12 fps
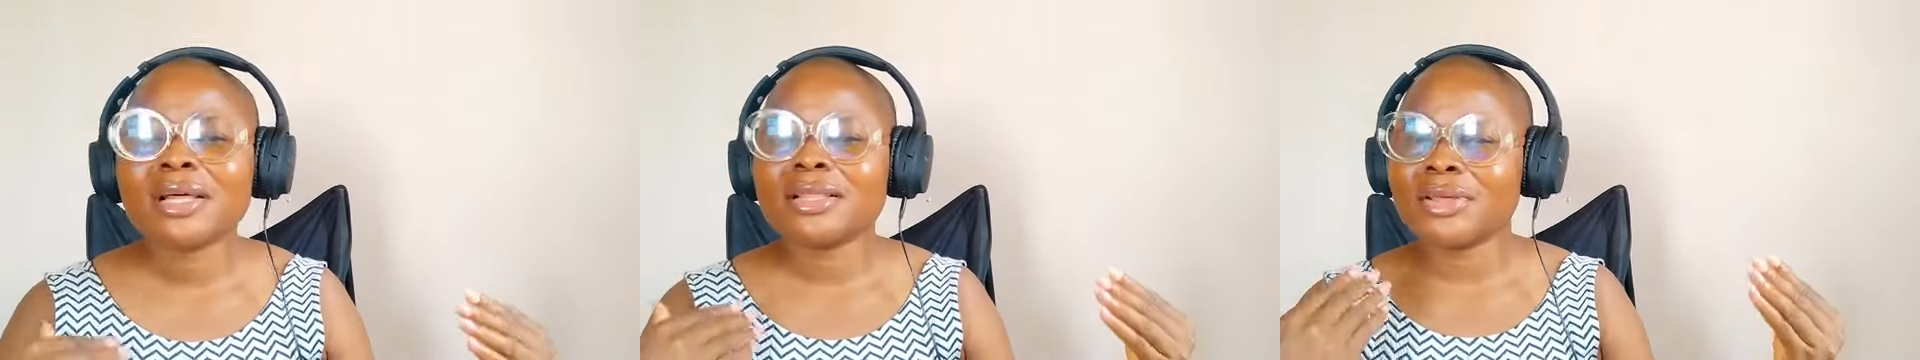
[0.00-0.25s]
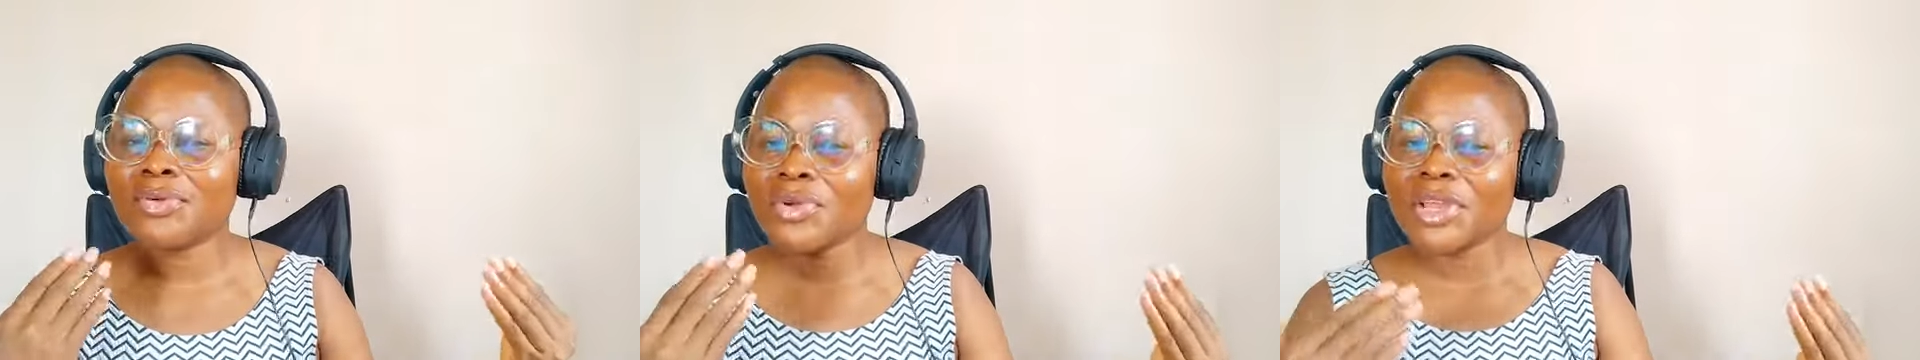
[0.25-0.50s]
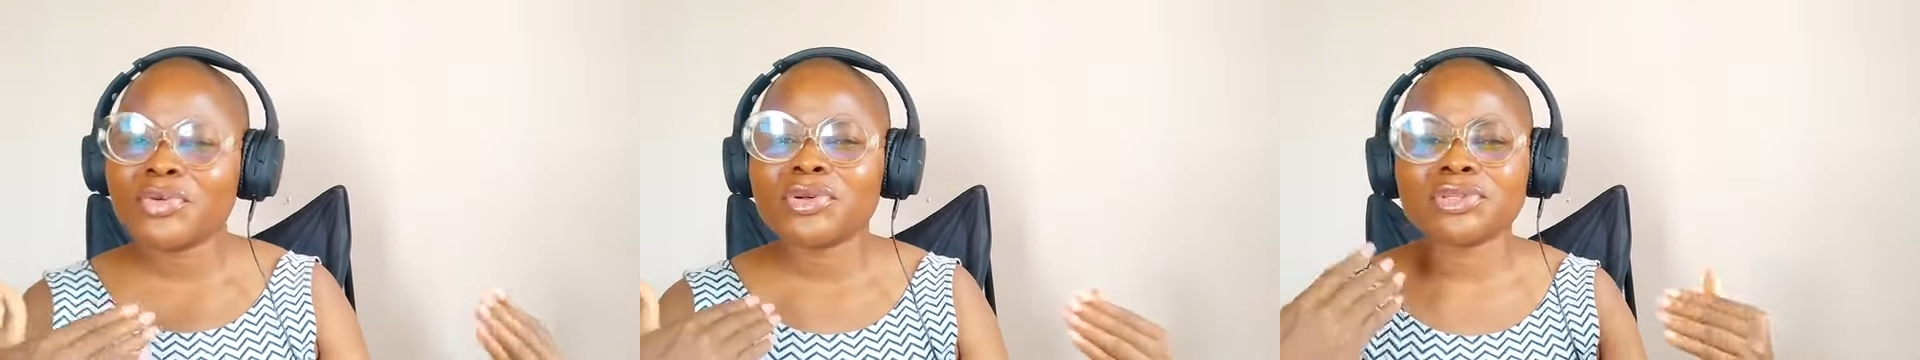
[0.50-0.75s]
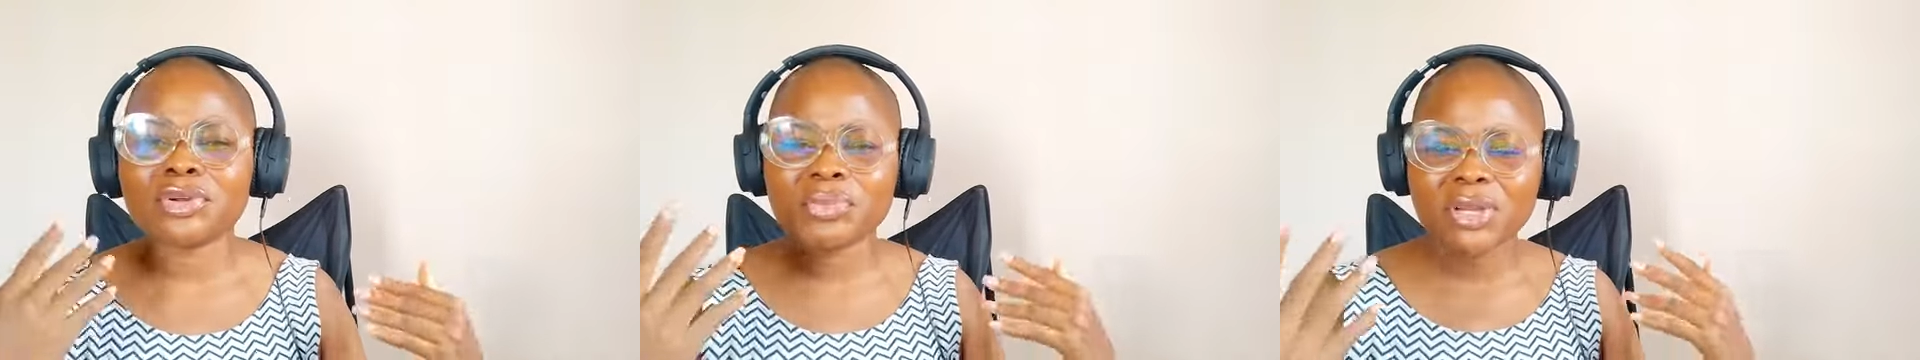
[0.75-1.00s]
the way he was
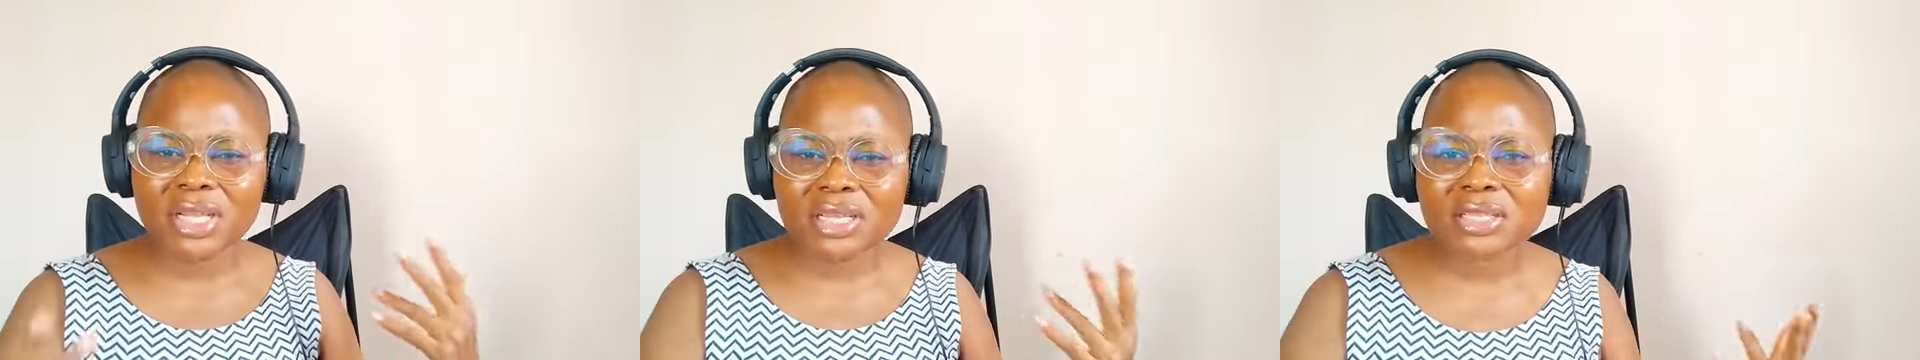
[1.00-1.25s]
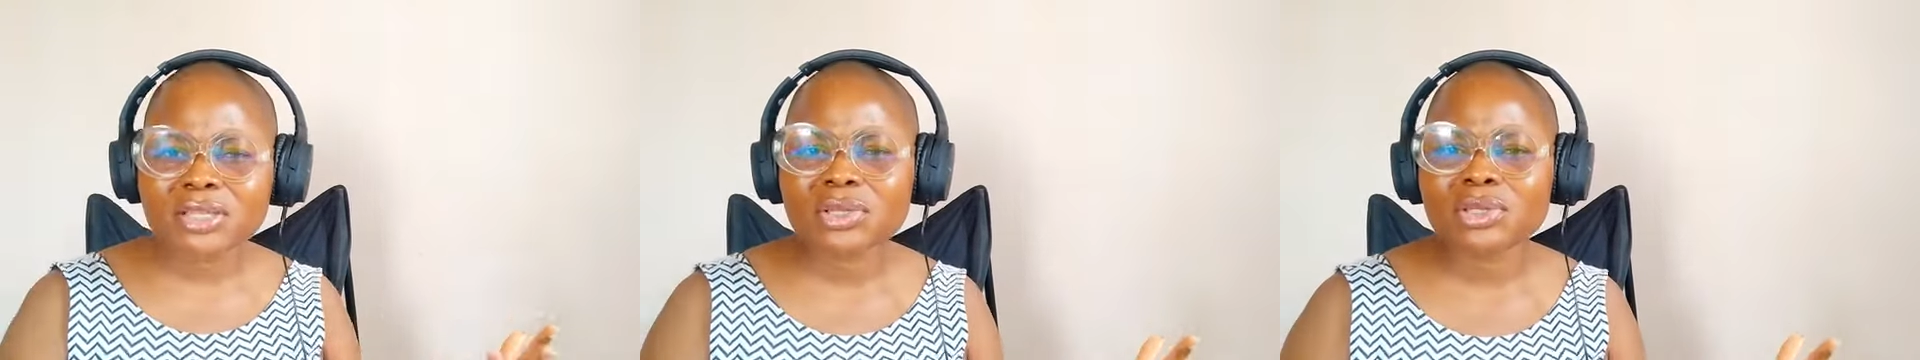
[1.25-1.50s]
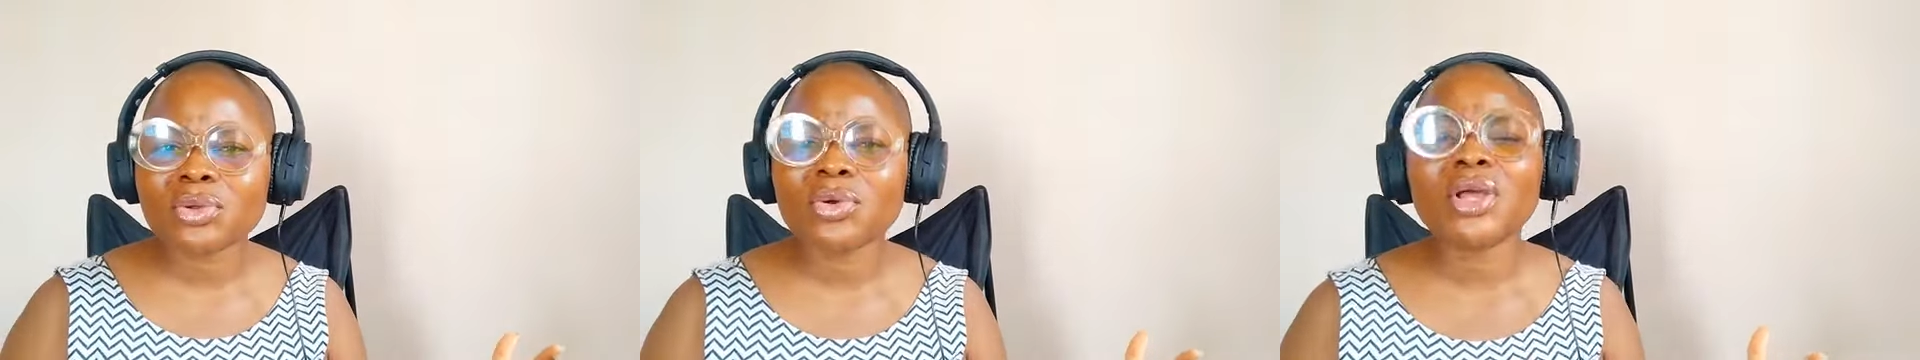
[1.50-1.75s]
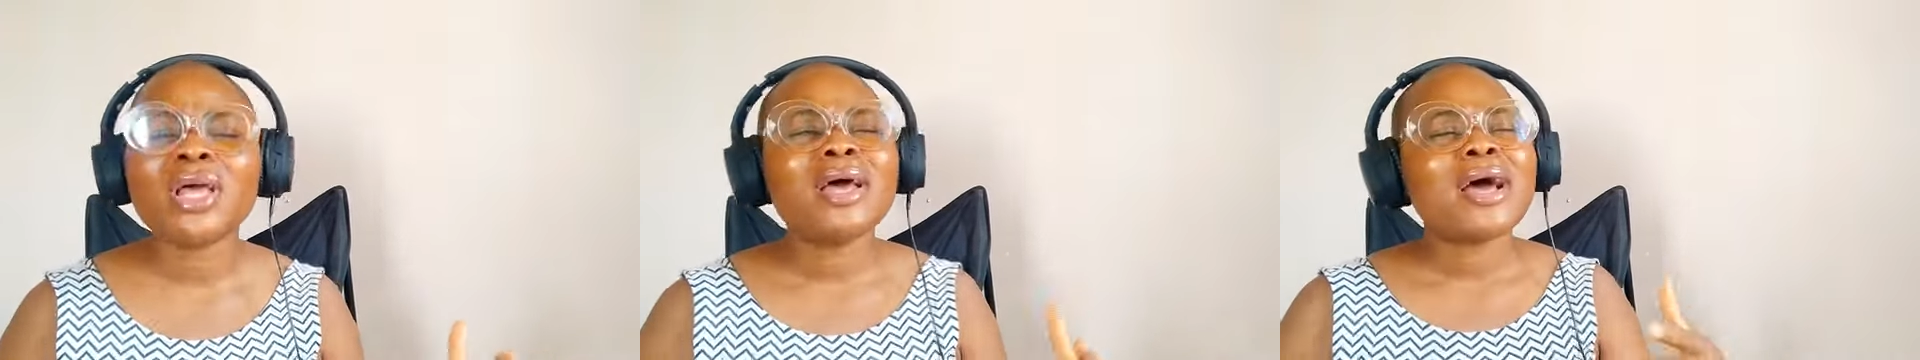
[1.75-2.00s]
communicating the song.